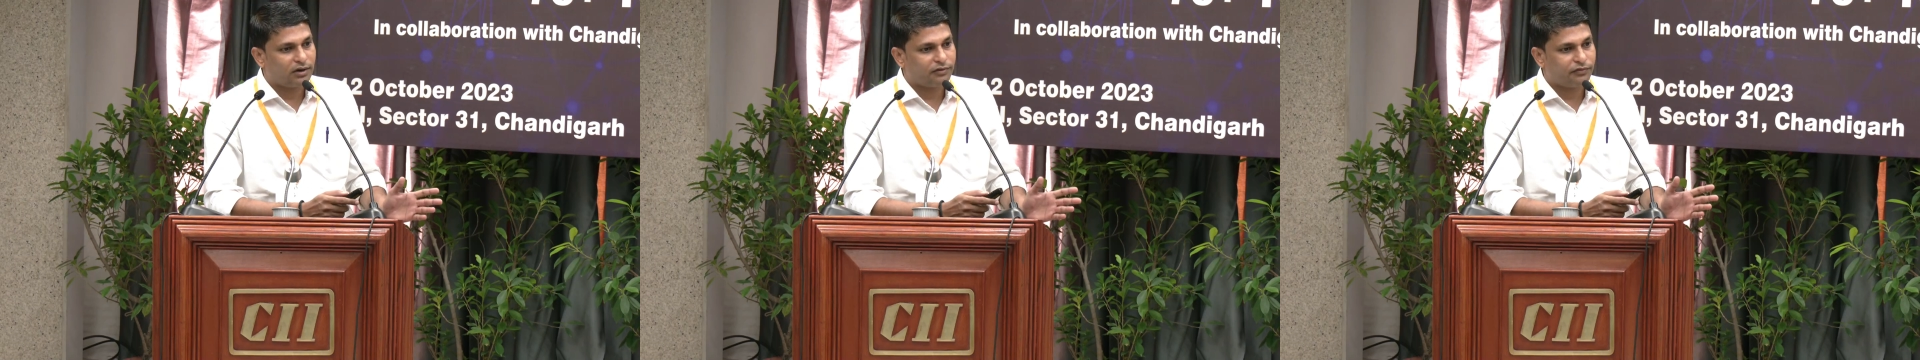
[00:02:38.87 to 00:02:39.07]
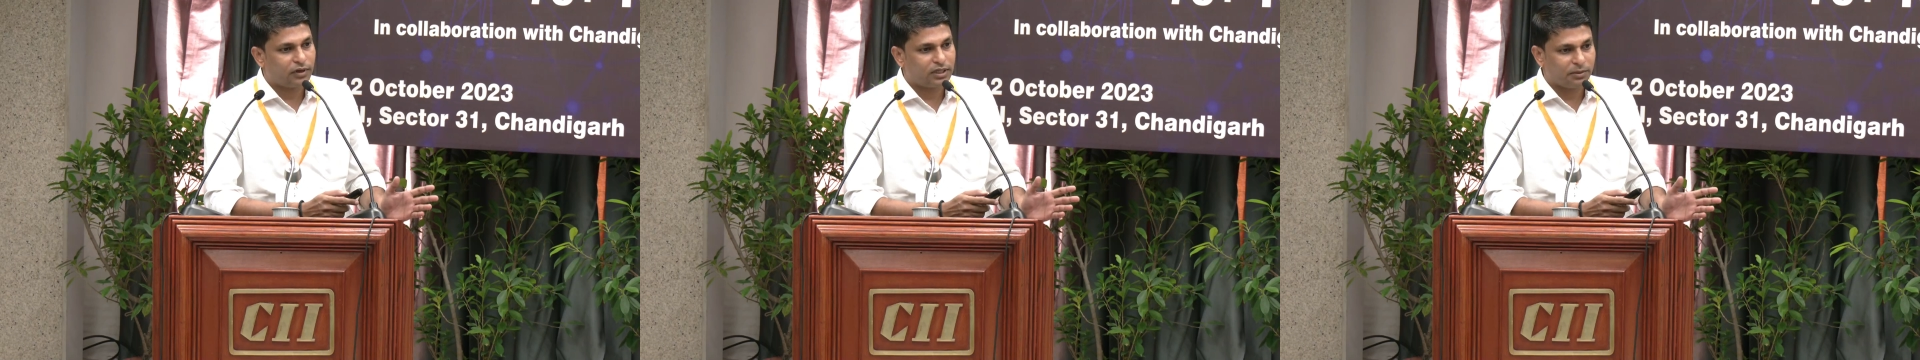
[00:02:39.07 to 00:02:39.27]

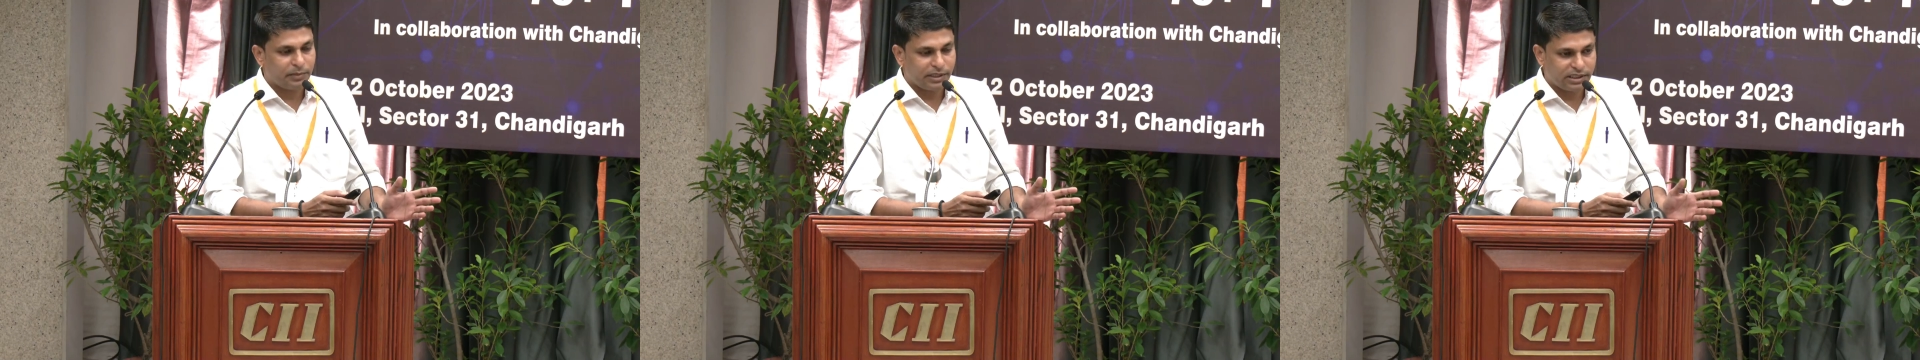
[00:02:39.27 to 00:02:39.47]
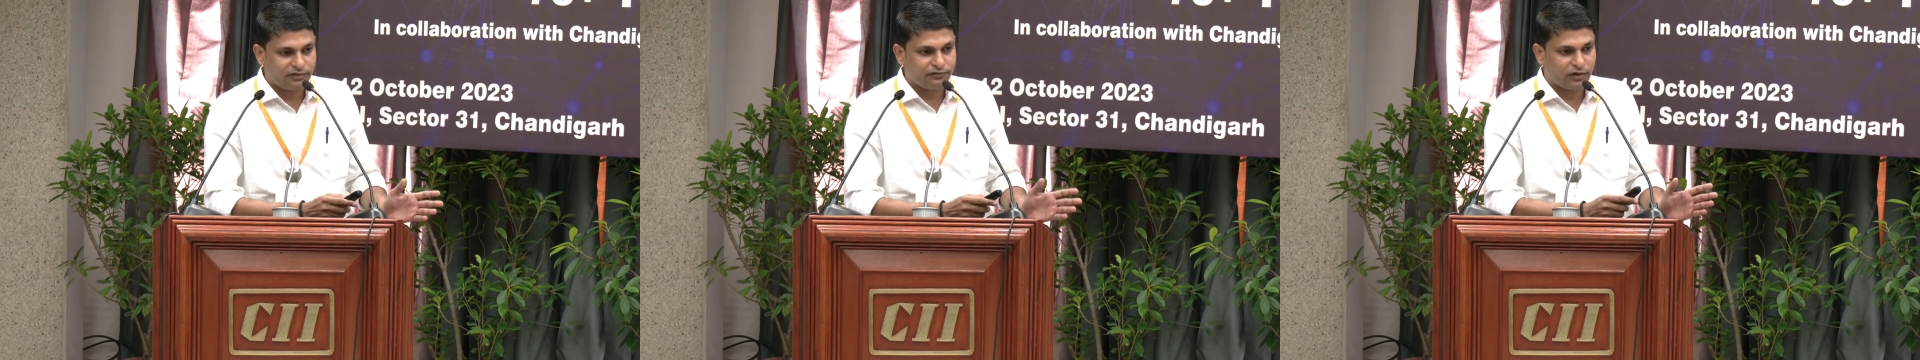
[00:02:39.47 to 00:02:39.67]
For the
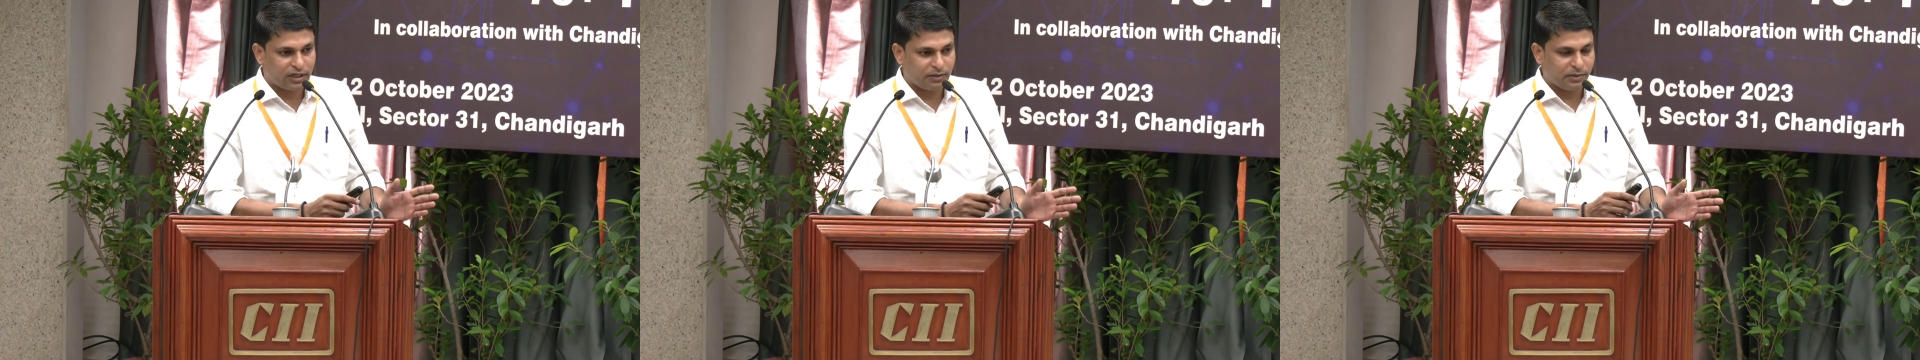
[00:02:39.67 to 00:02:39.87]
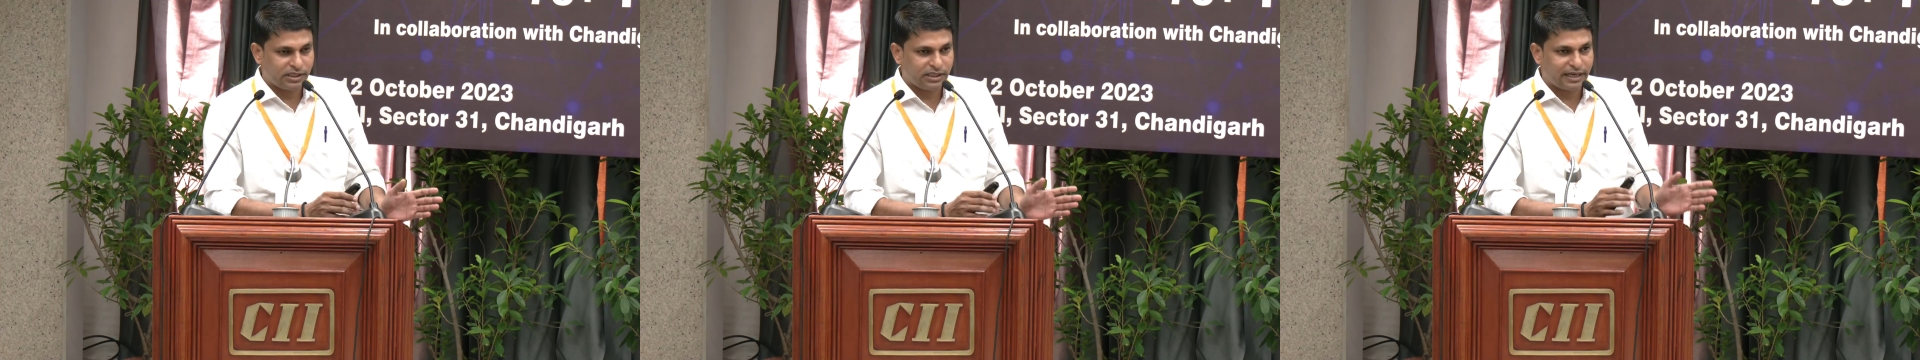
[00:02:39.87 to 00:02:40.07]
mission
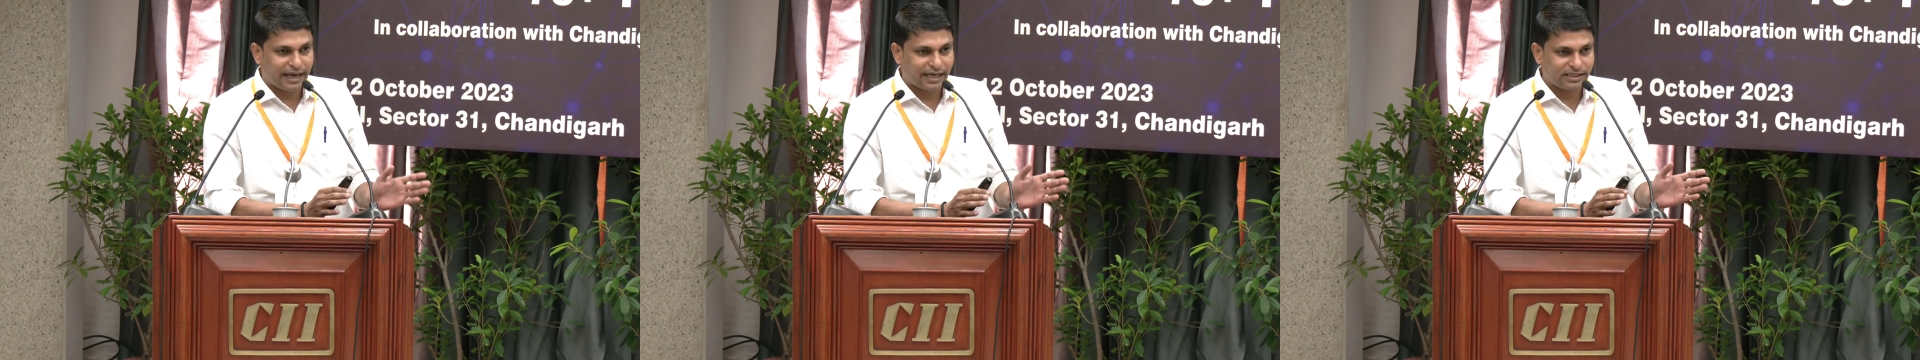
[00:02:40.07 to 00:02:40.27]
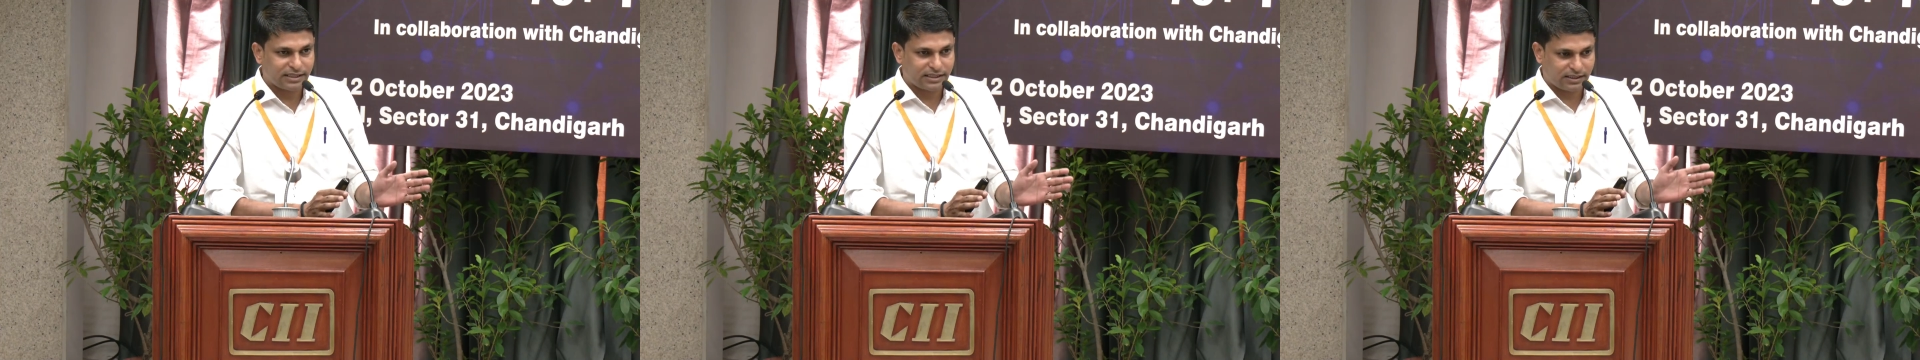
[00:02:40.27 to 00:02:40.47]

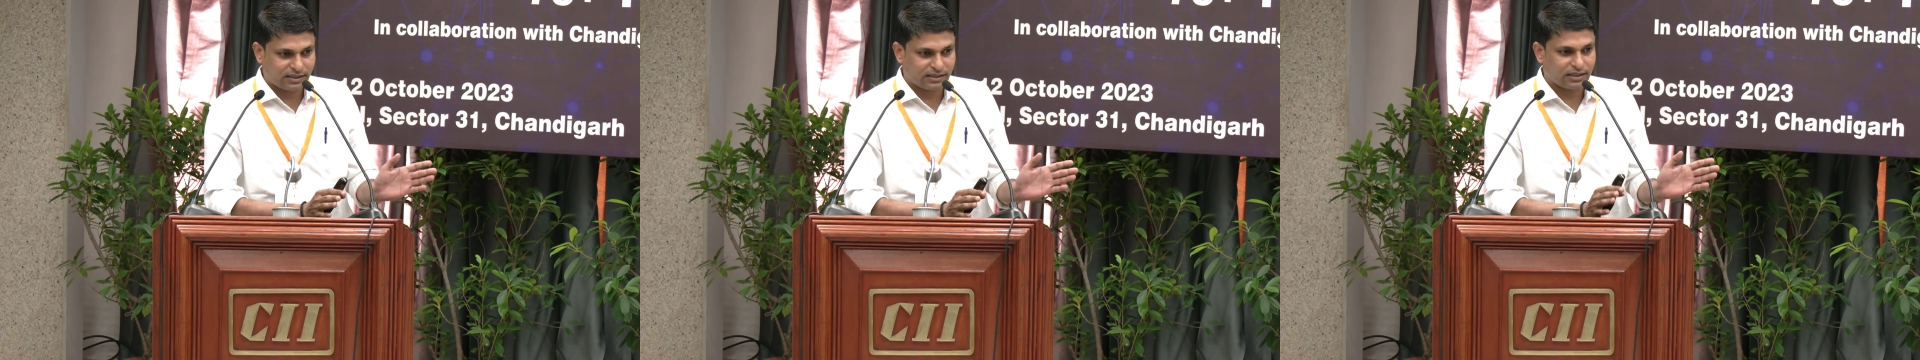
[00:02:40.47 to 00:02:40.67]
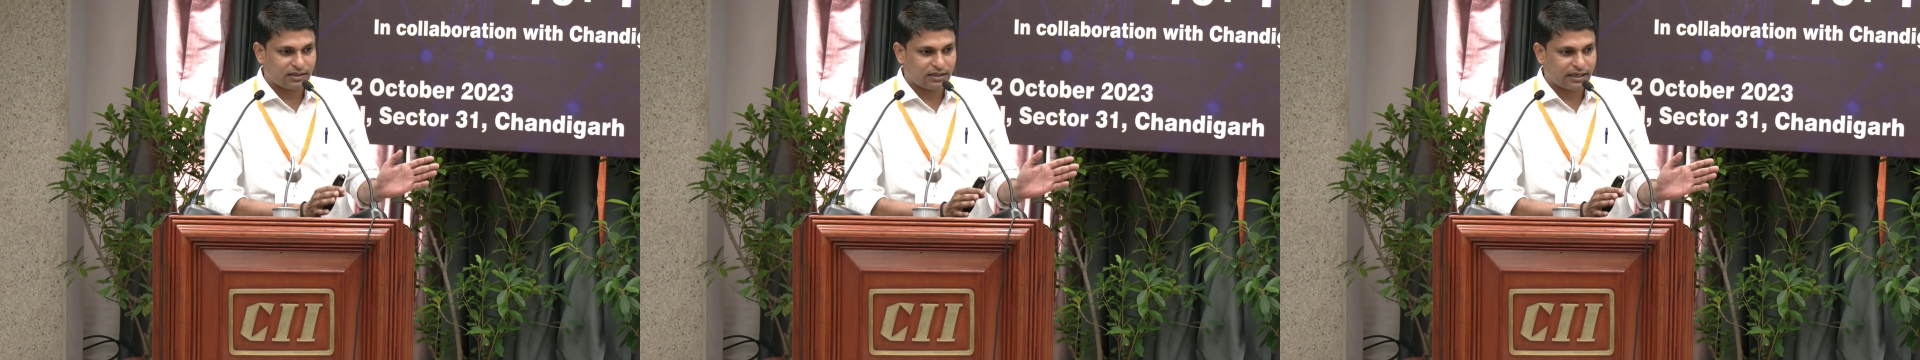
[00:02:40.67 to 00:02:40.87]

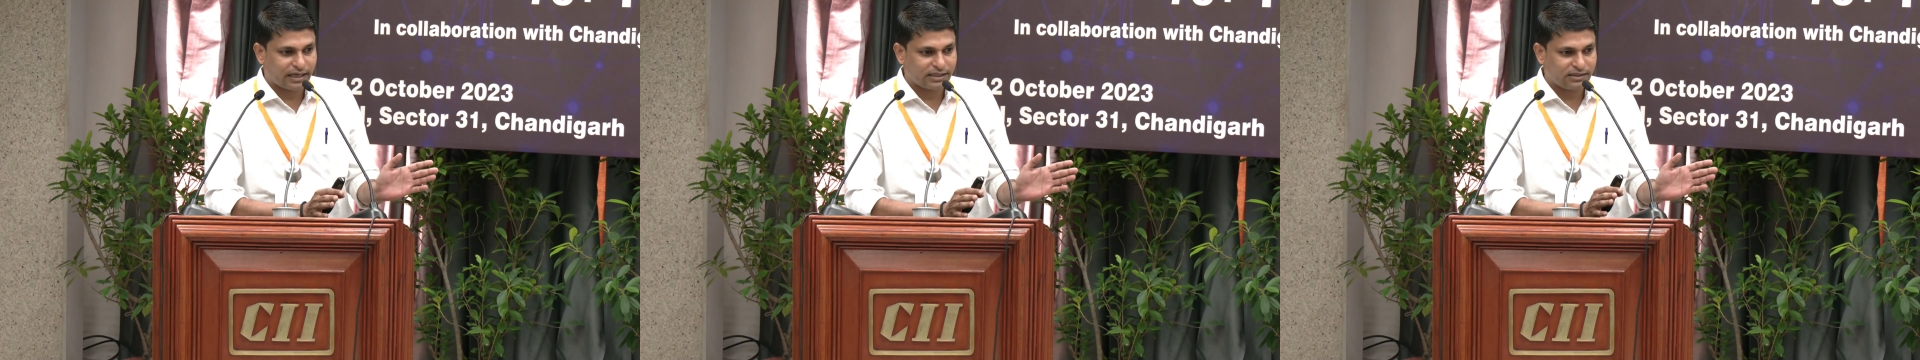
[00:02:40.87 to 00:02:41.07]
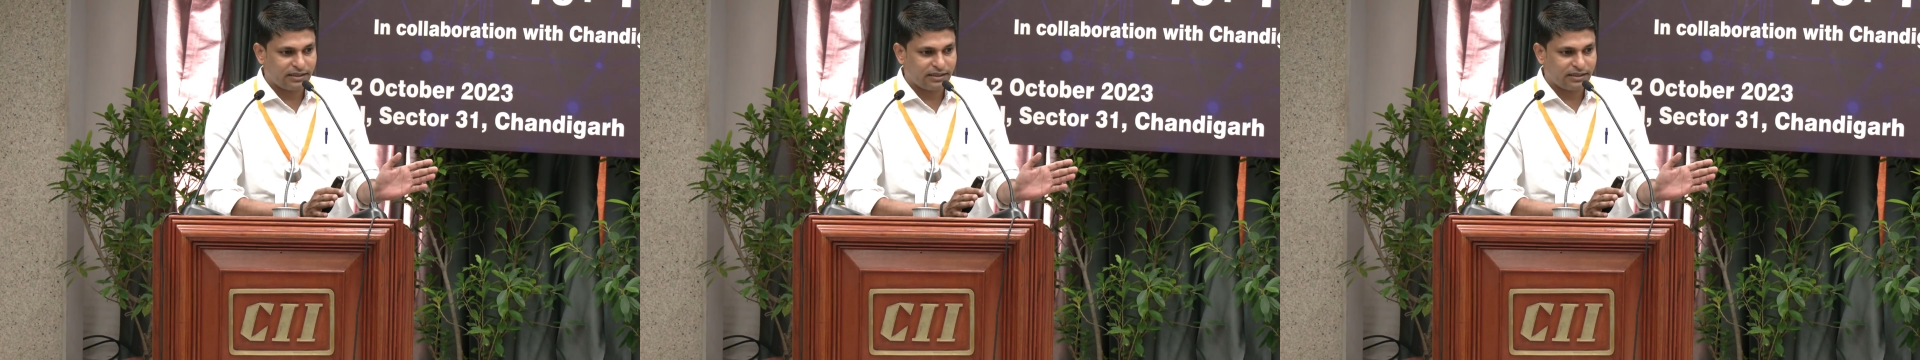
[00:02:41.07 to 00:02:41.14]
as